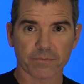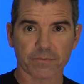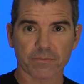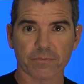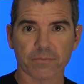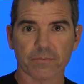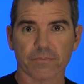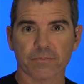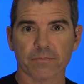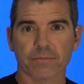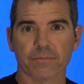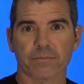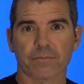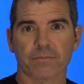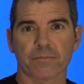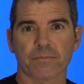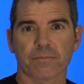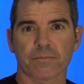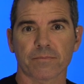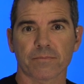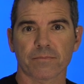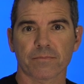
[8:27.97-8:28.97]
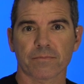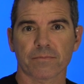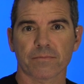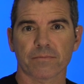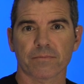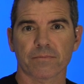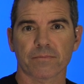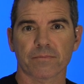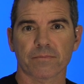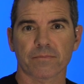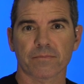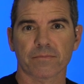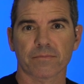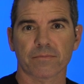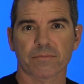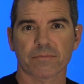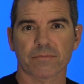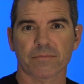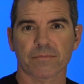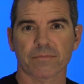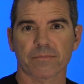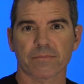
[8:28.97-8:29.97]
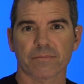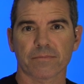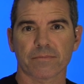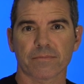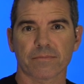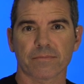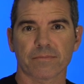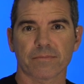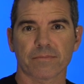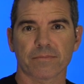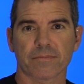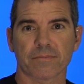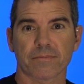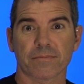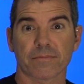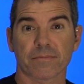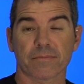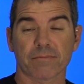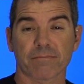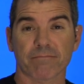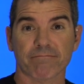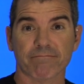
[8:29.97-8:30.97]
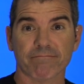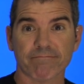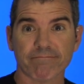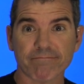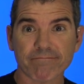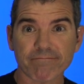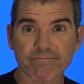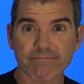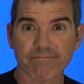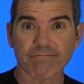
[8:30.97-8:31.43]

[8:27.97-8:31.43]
(silence)